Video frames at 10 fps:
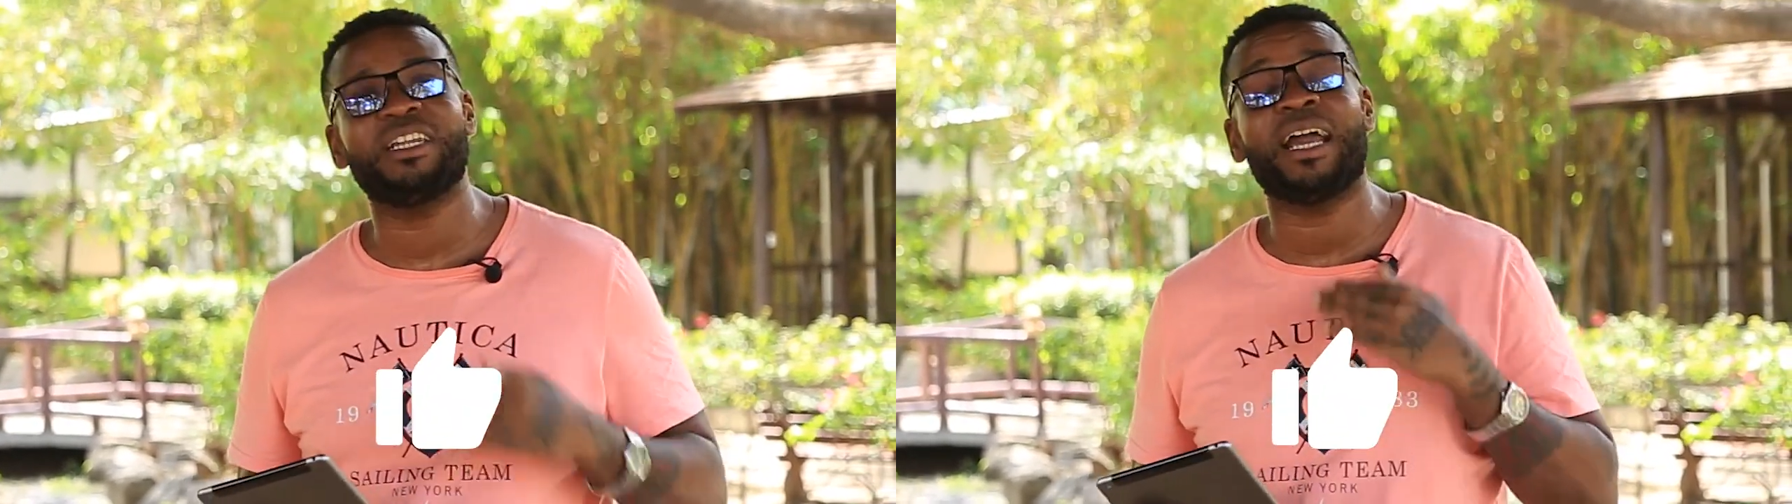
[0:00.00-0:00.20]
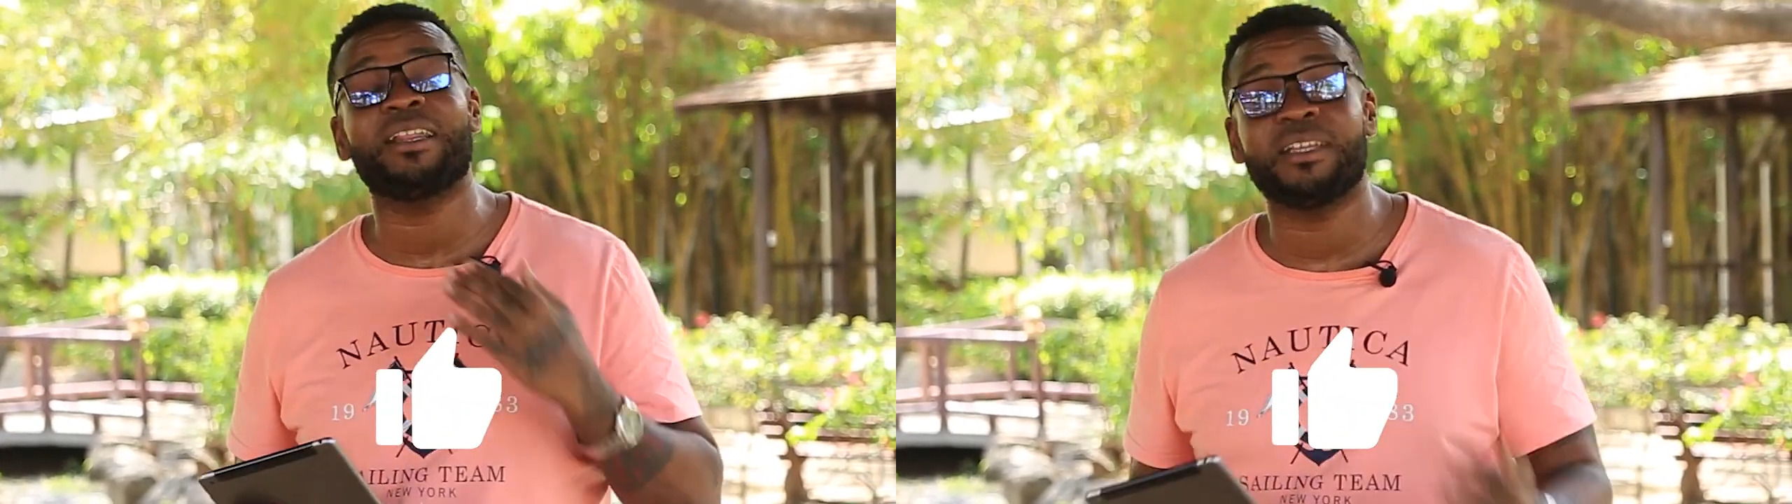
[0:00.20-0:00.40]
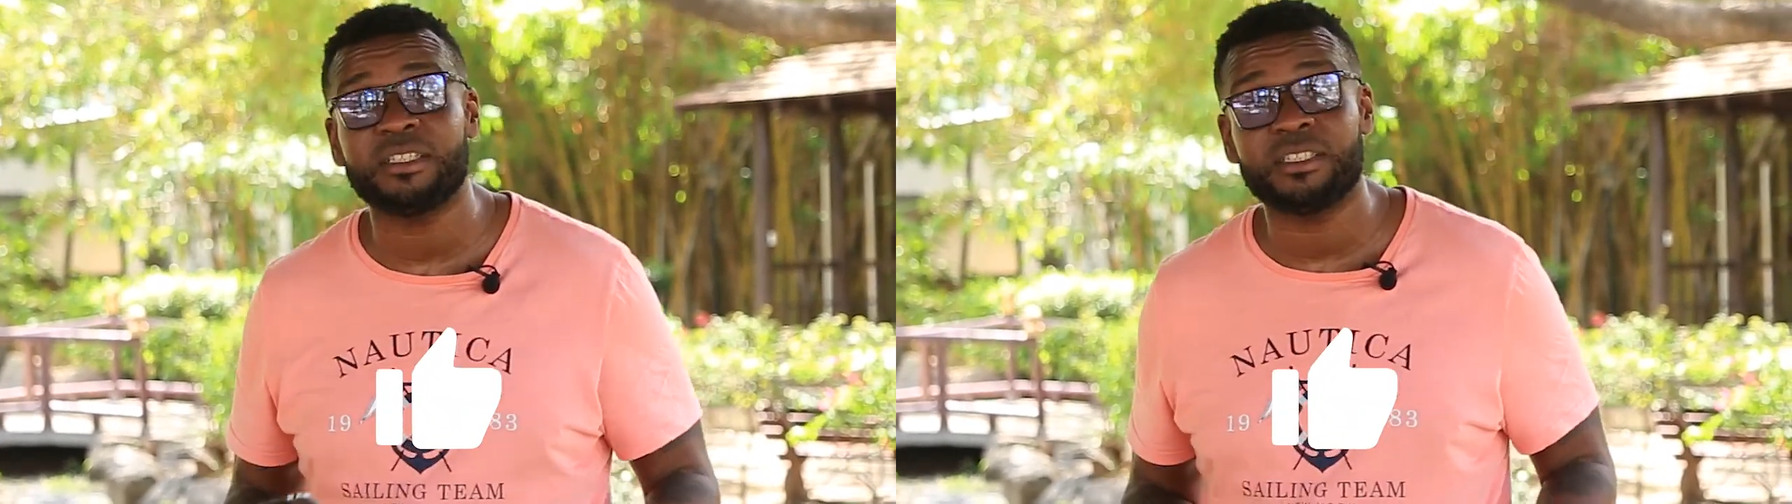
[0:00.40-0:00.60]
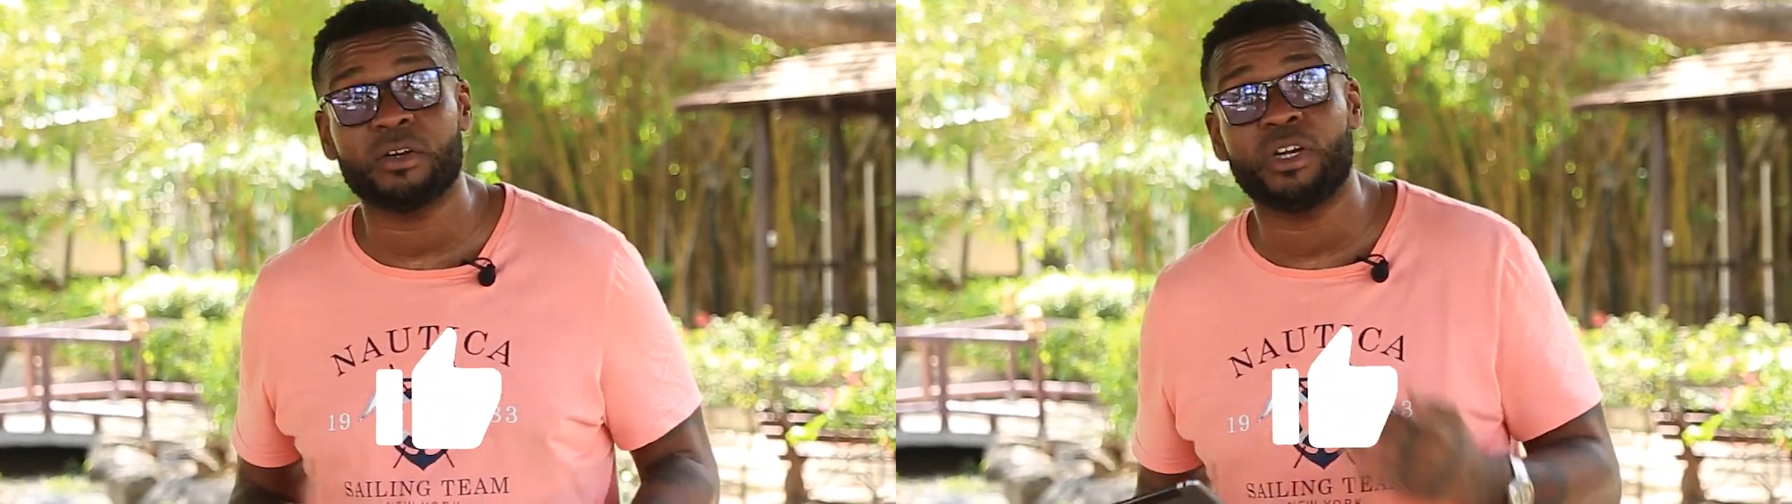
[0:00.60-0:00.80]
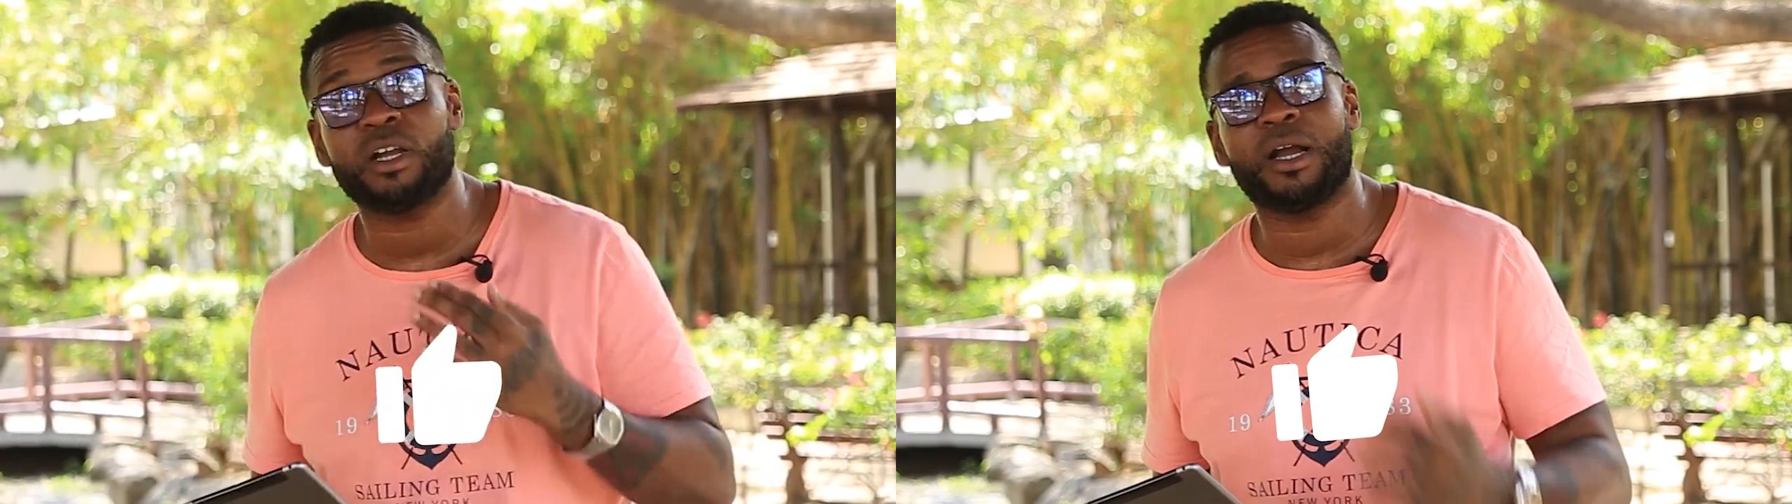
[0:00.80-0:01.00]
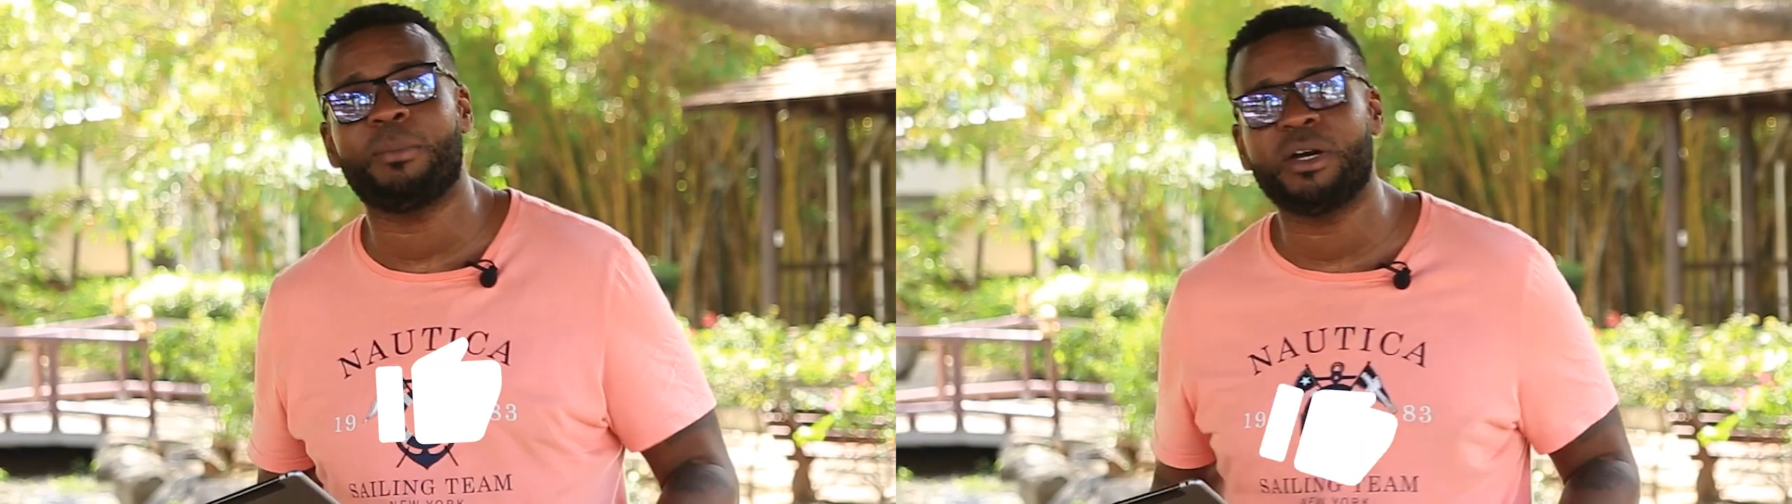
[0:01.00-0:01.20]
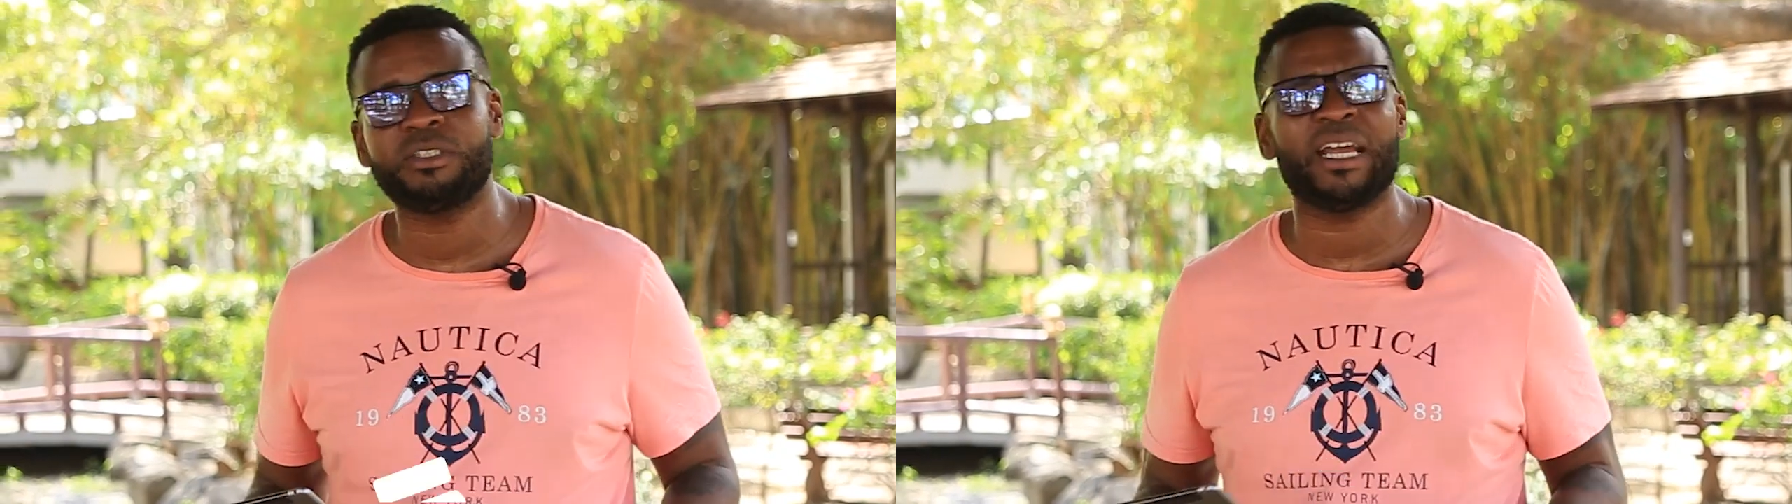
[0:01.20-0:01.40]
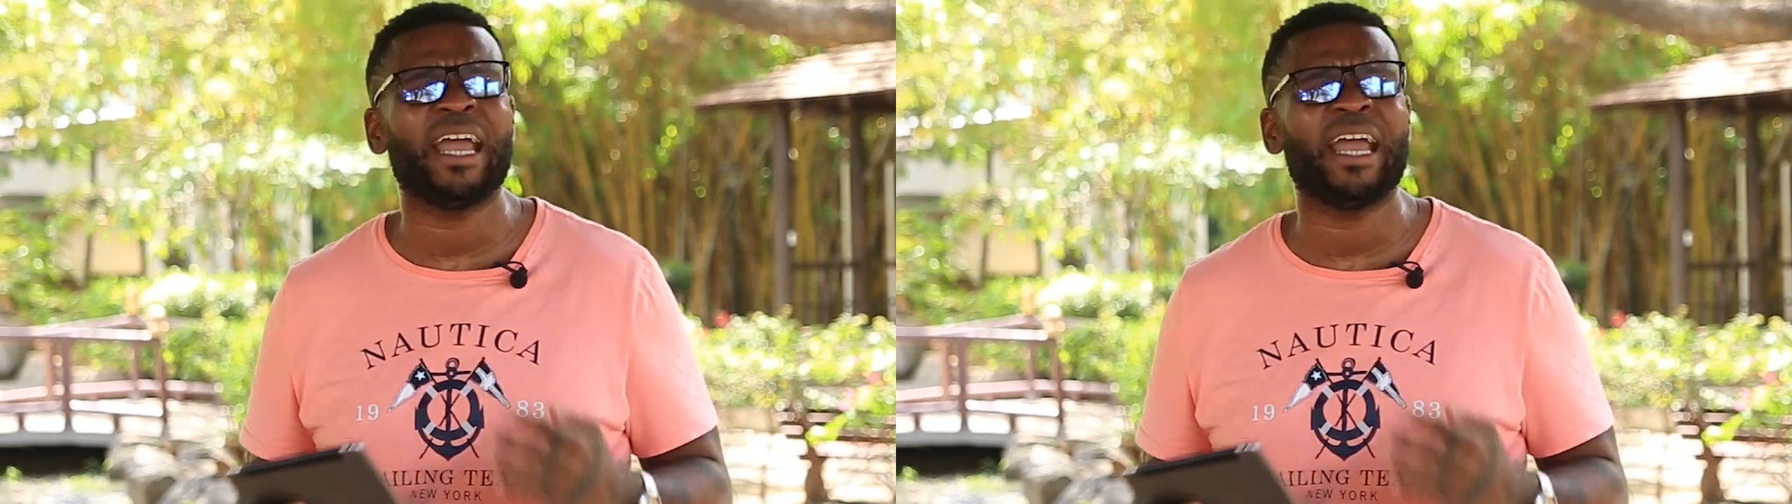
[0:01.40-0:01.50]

like this are gonna come out to